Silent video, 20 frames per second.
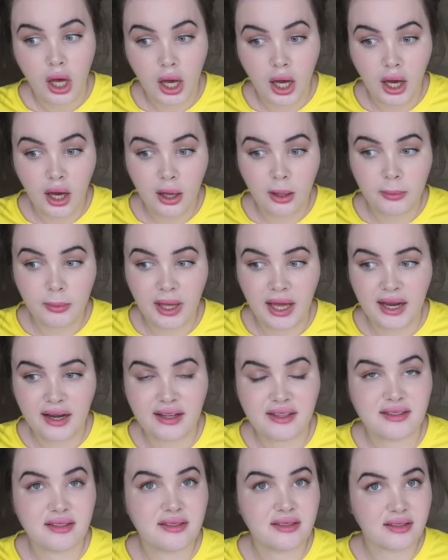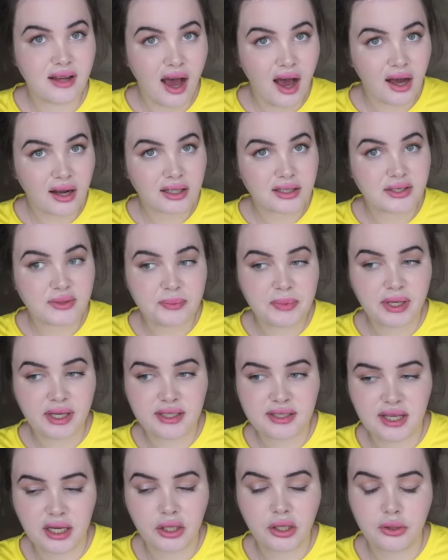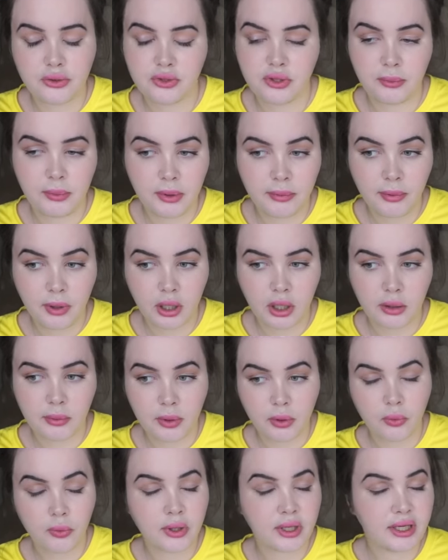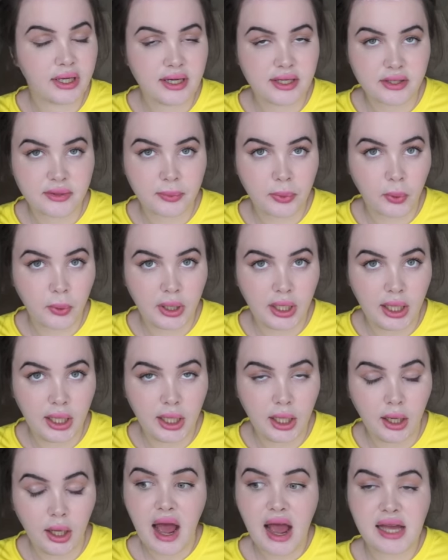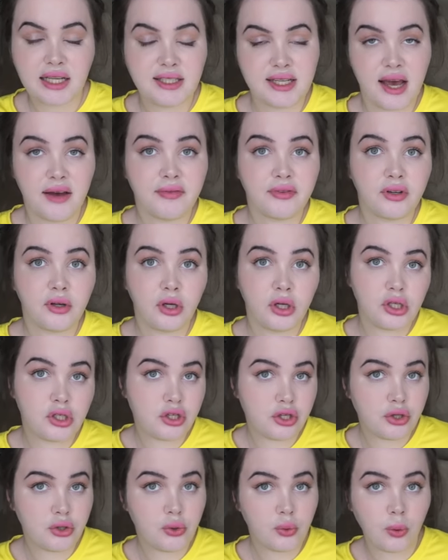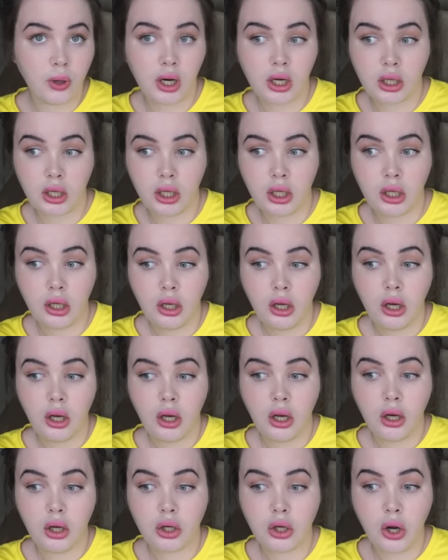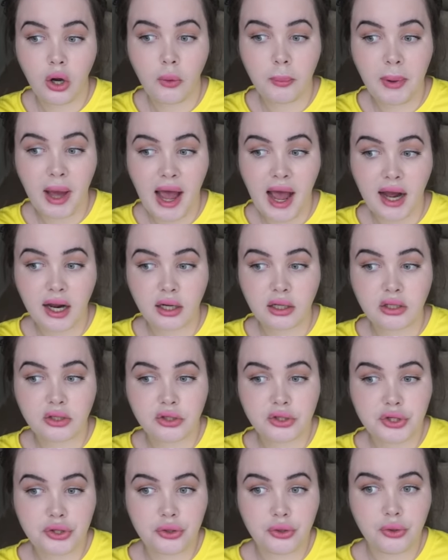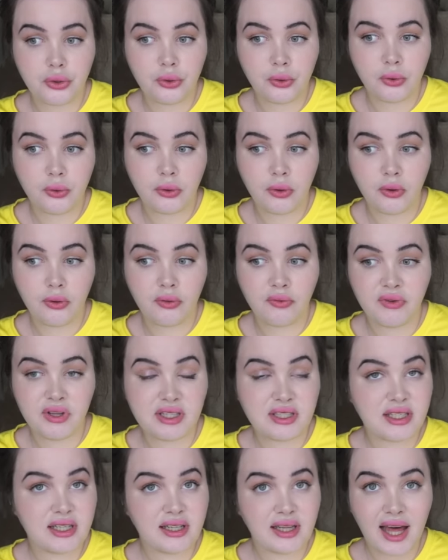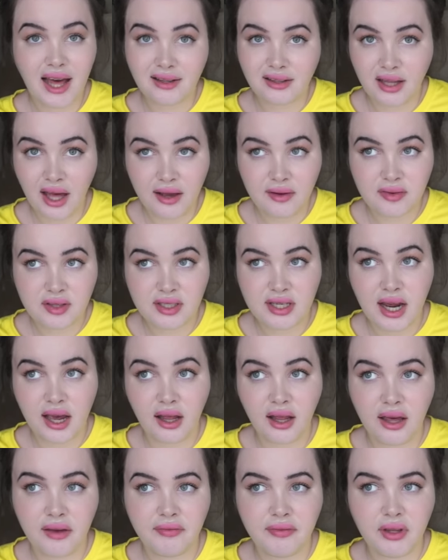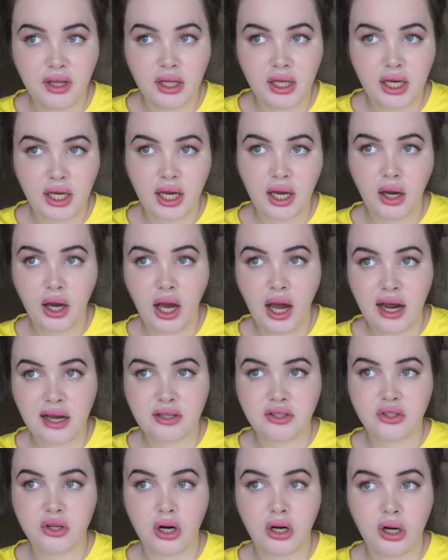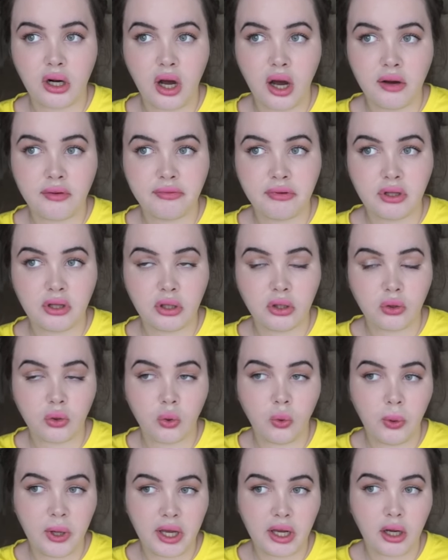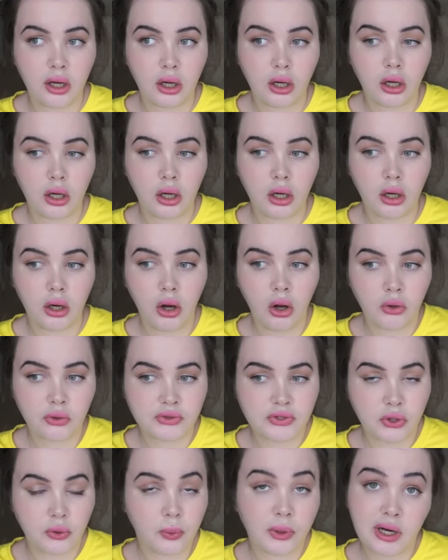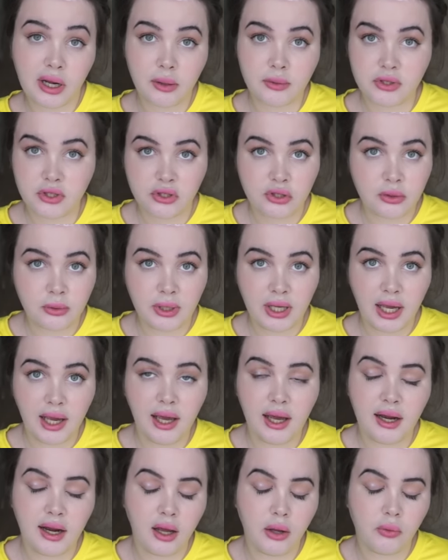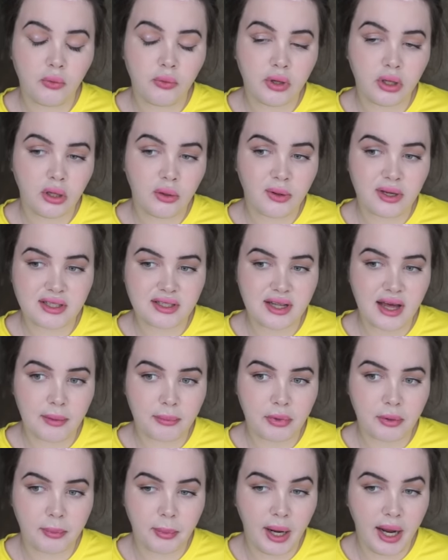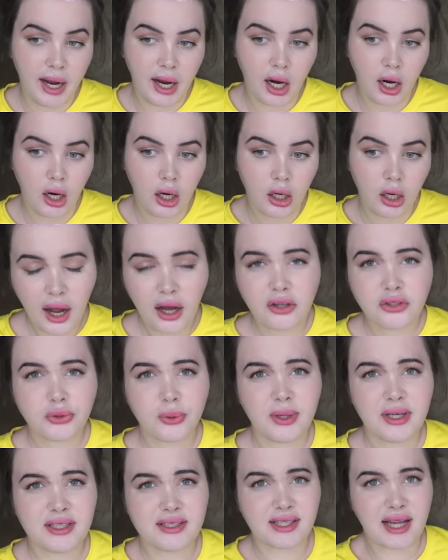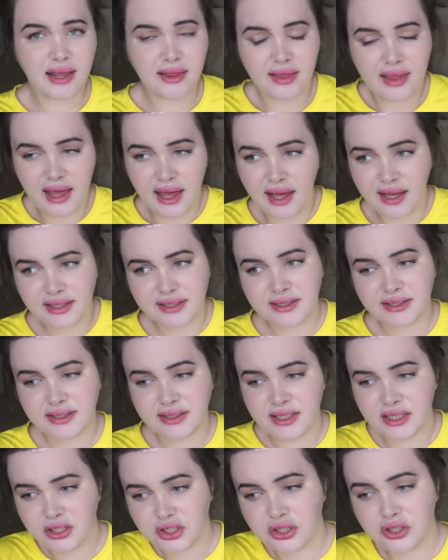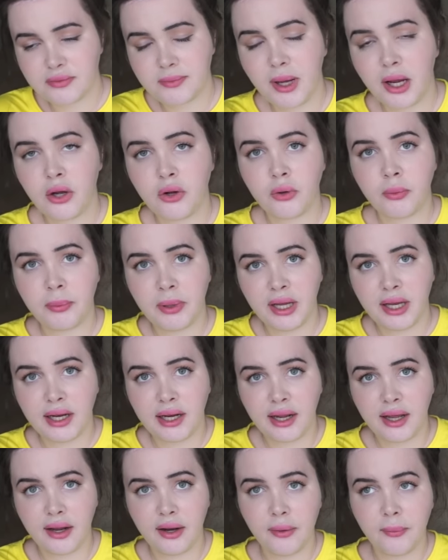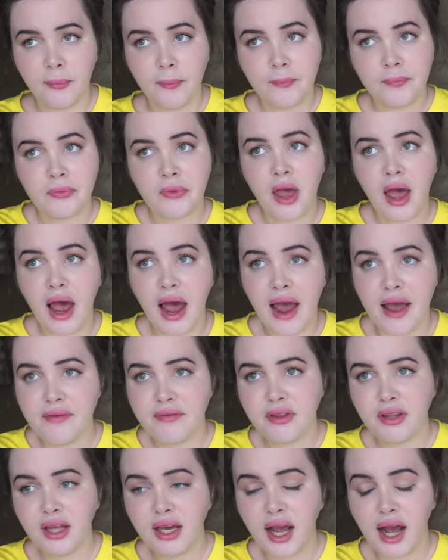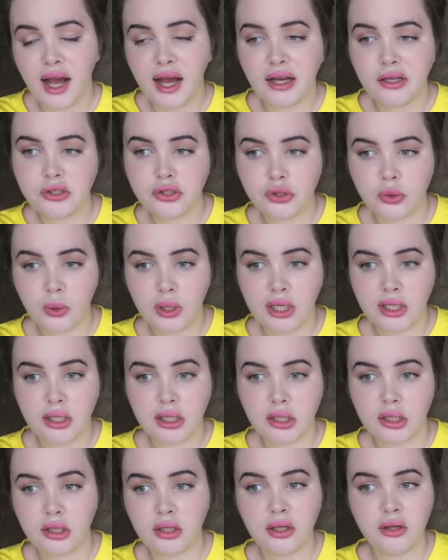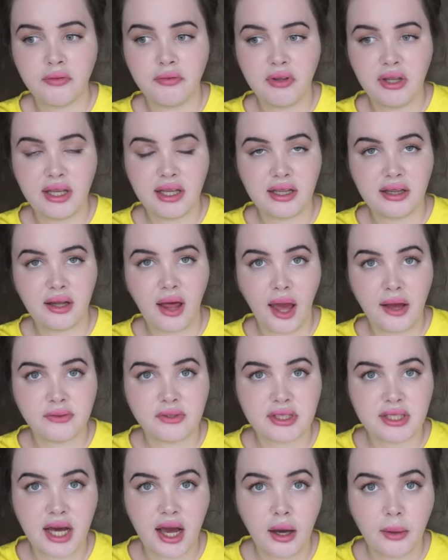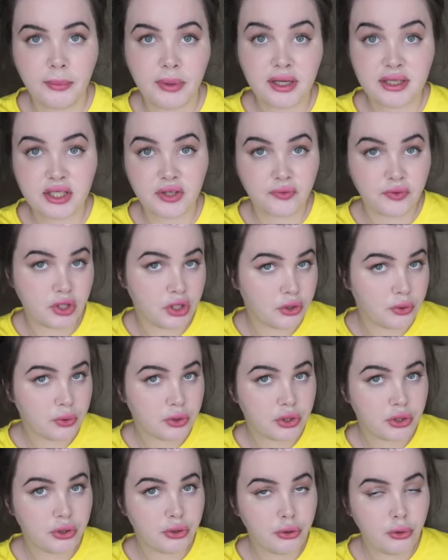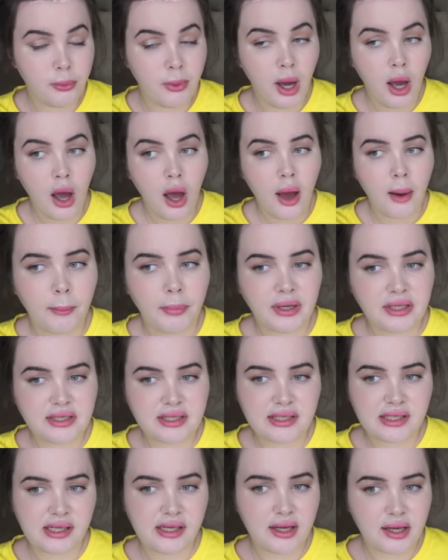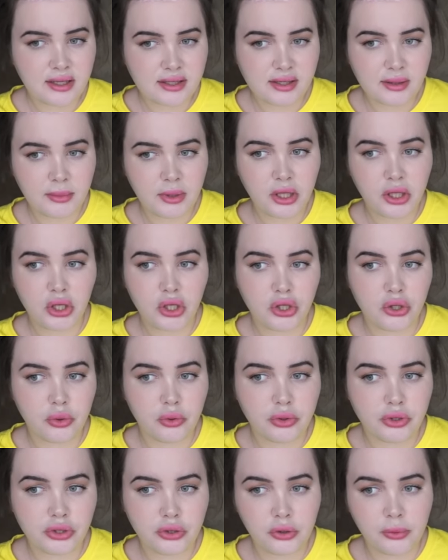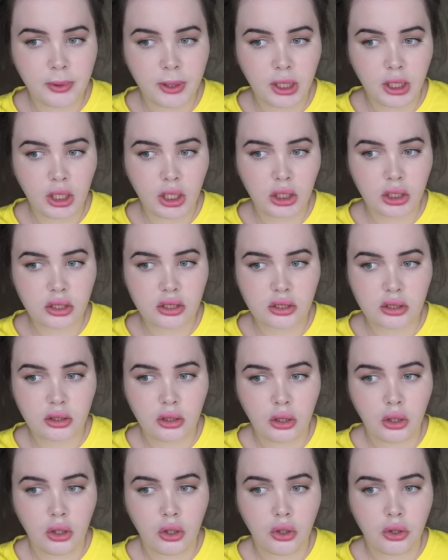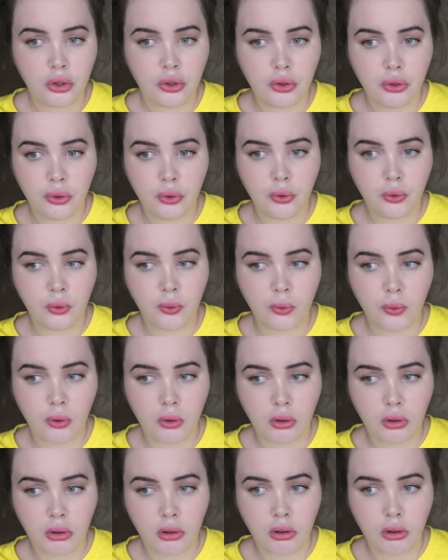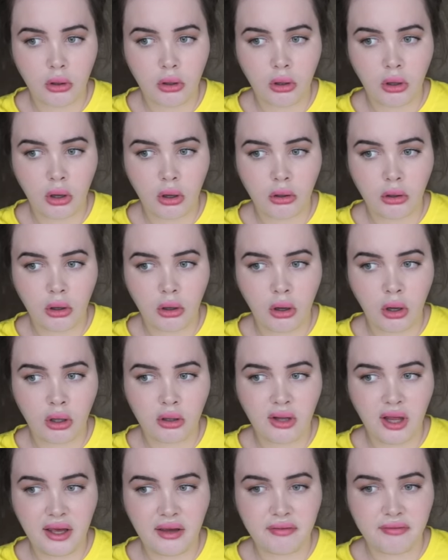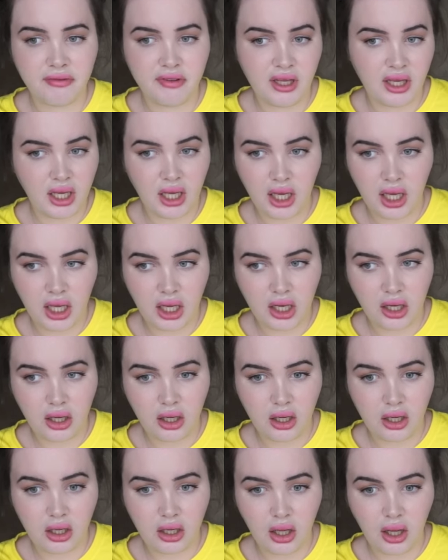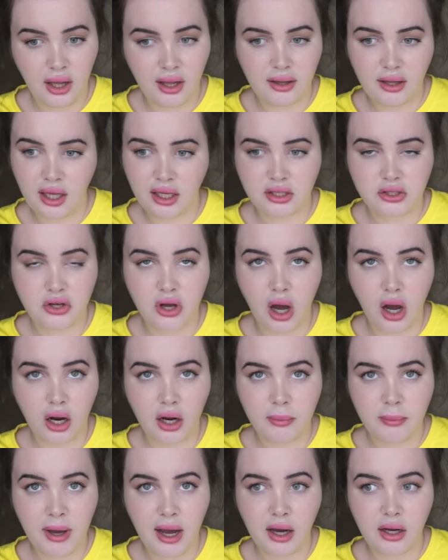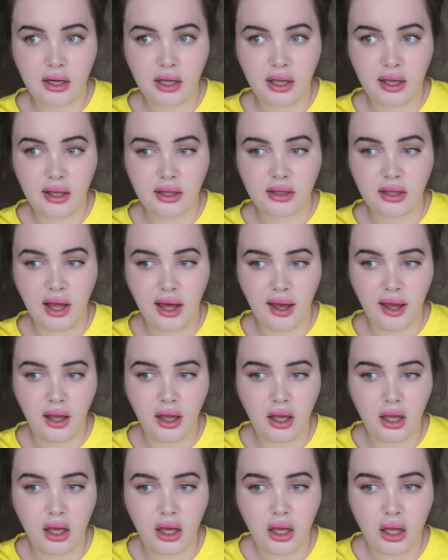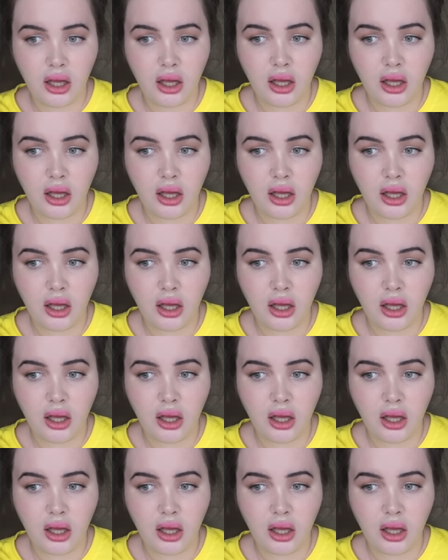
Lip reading: and it sucks because I know some people are gonna be really disappointed. I definitely do want to go back to visiting that lifestyle. I feel like I started off a little quick also when I was doing it, and I really wasn't that prepared. I also want to say this is just my own opinion. I feel like I joined the vegan lifestyle because of YouTube, but seeing some of the YouTubers who are like vegan and like talk about it, like,